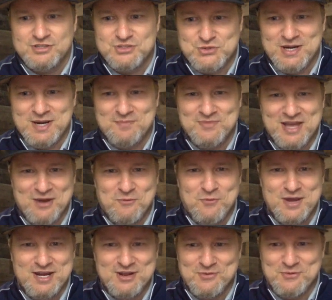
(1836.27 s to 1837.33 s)
Trim that
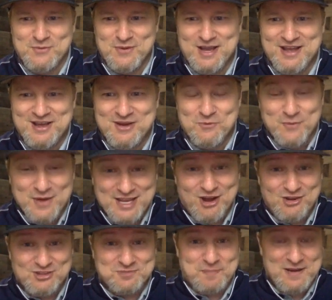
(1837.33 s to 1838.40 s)

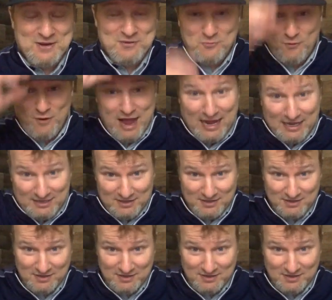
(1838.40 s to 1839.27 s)
widow's peak. What?